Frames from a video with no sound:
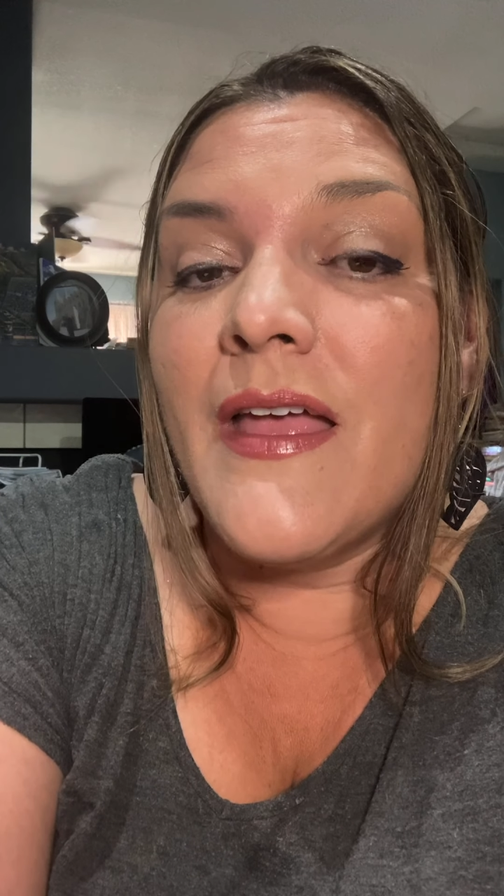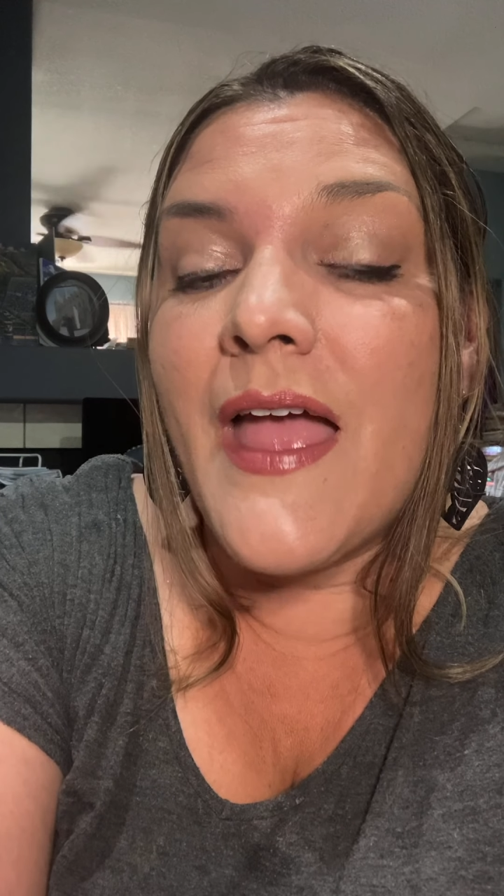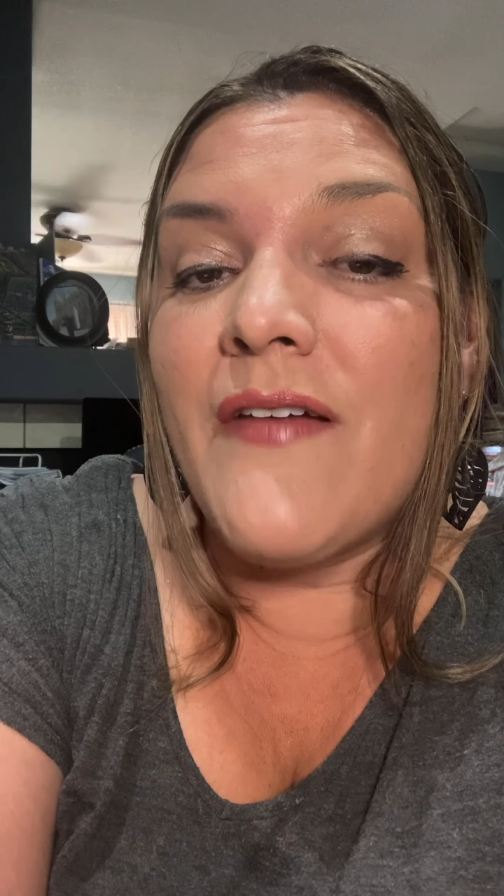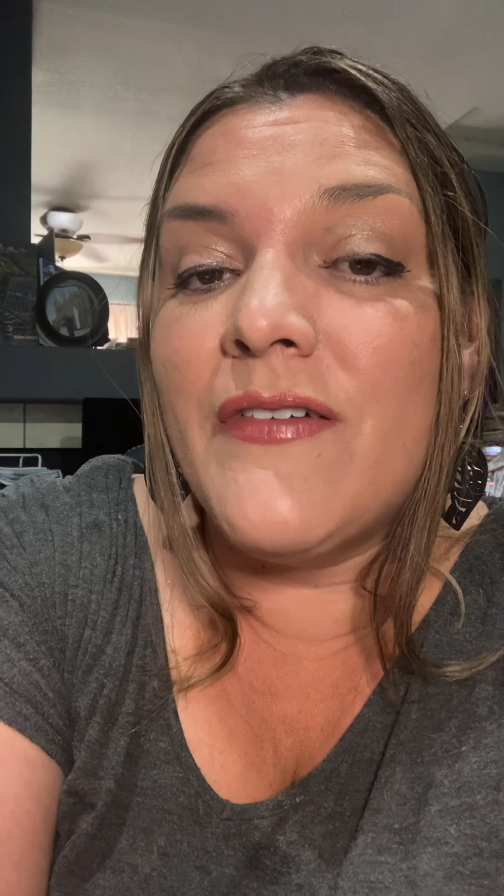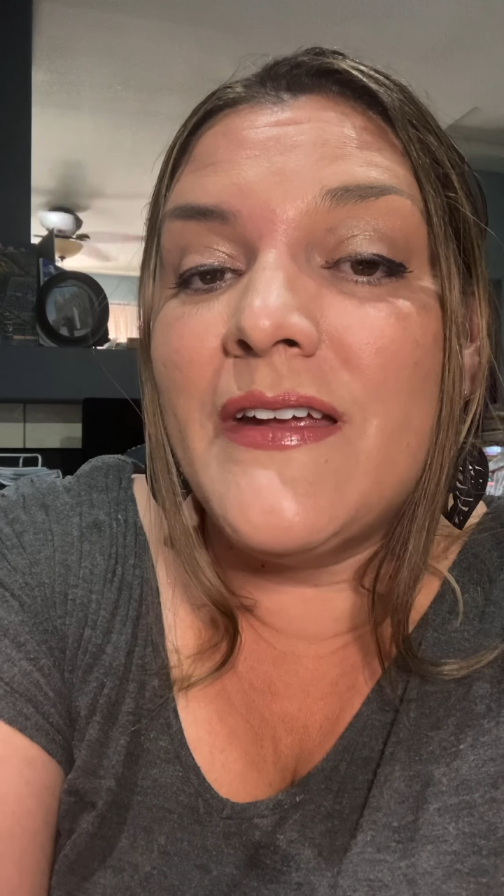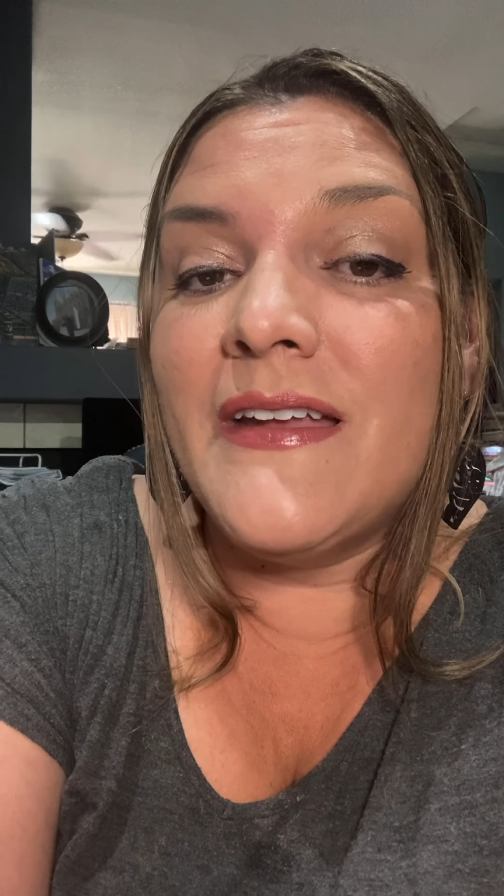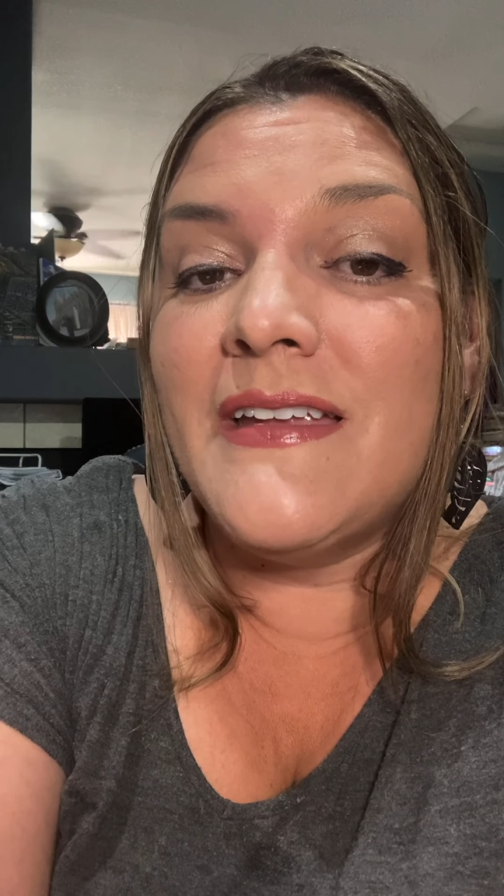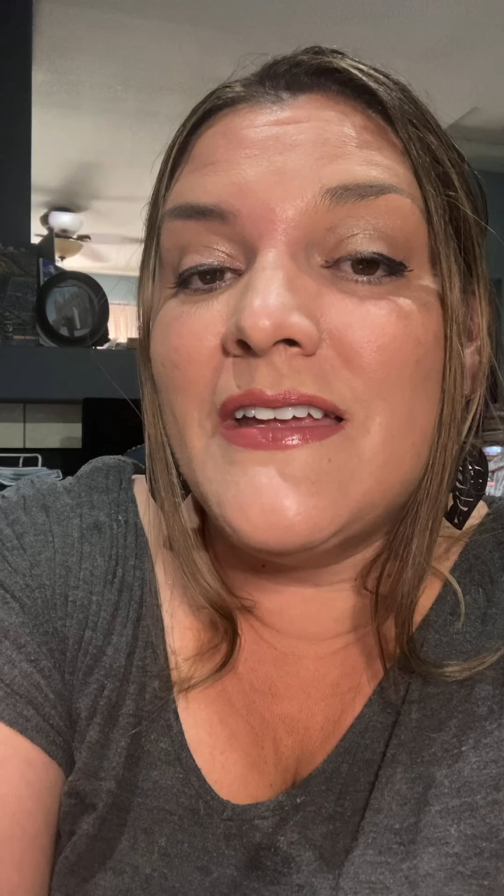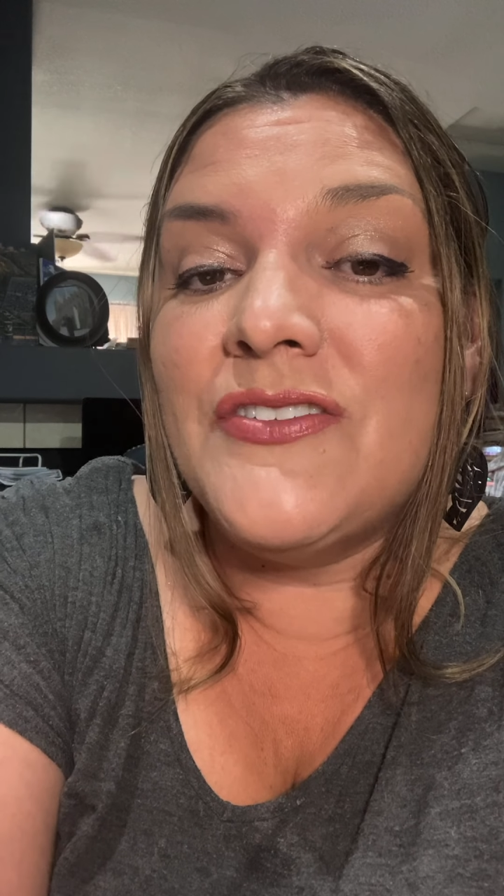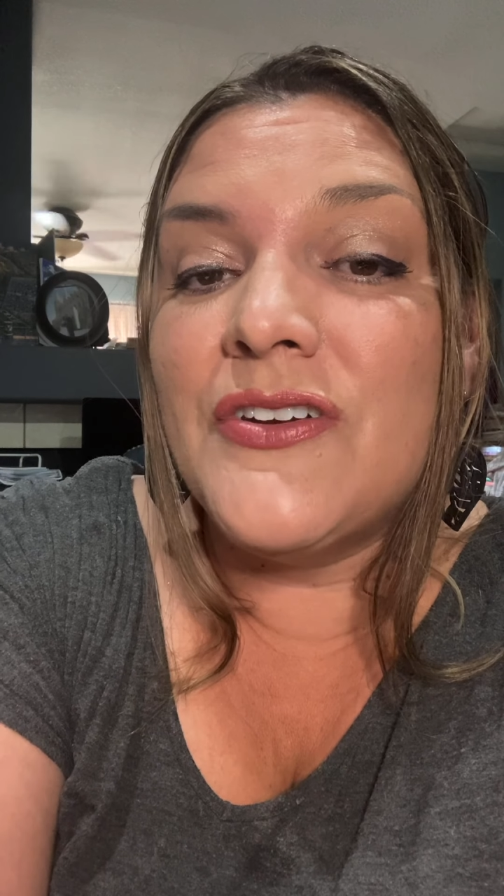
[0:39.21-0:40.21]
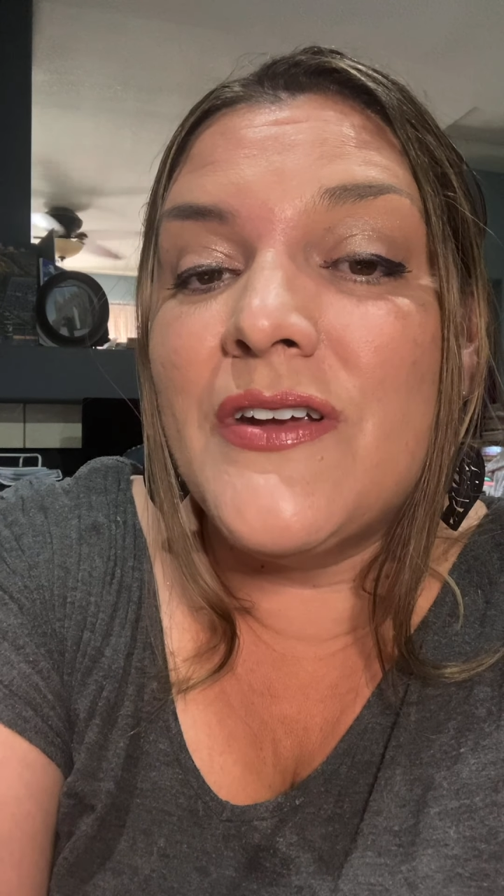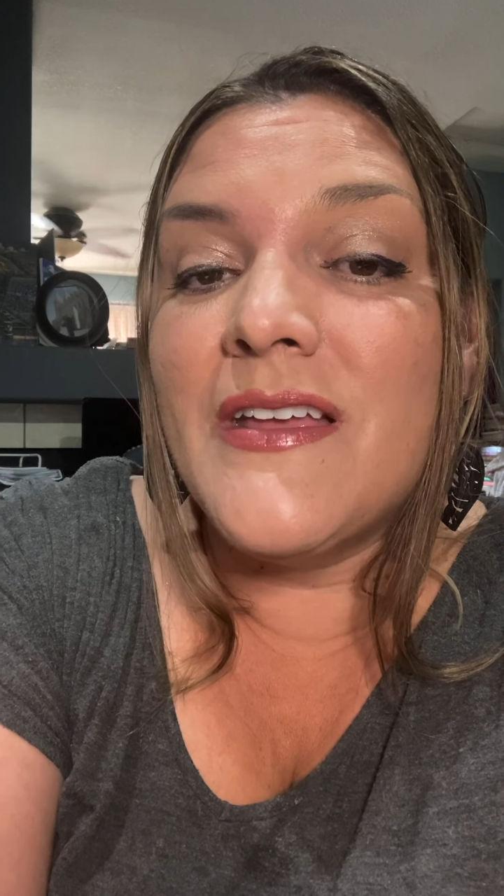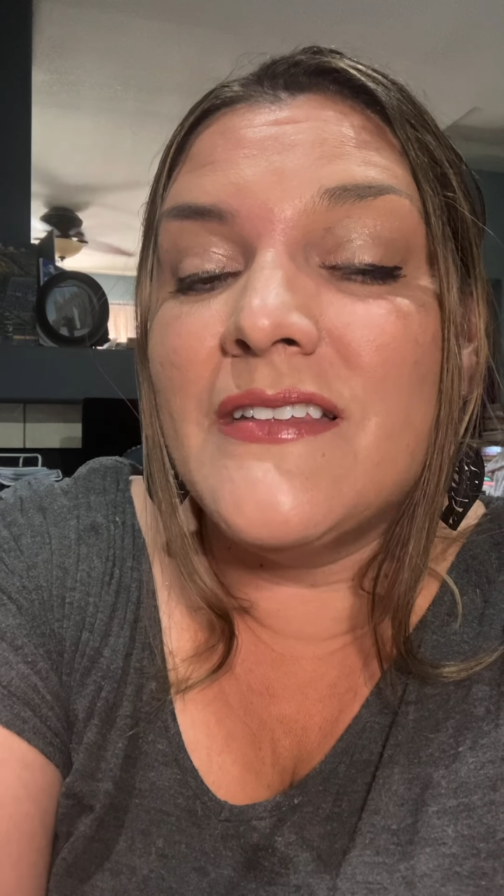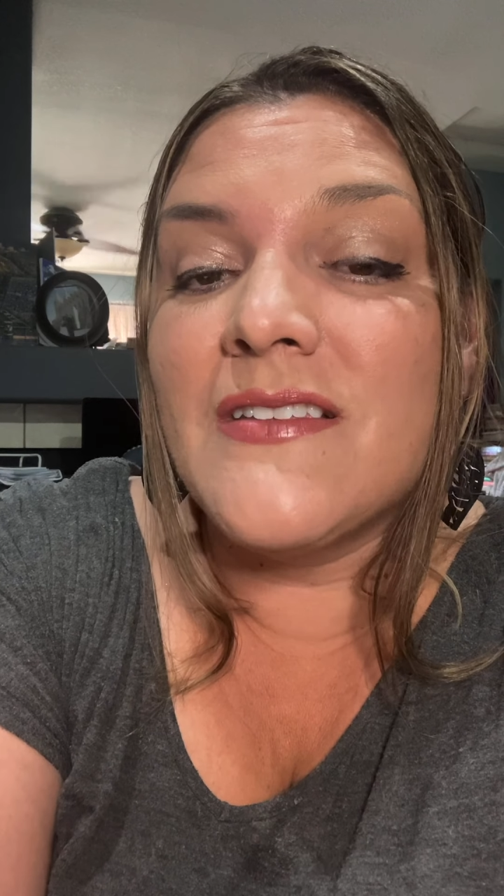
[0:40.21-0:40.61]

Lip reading: every teacher is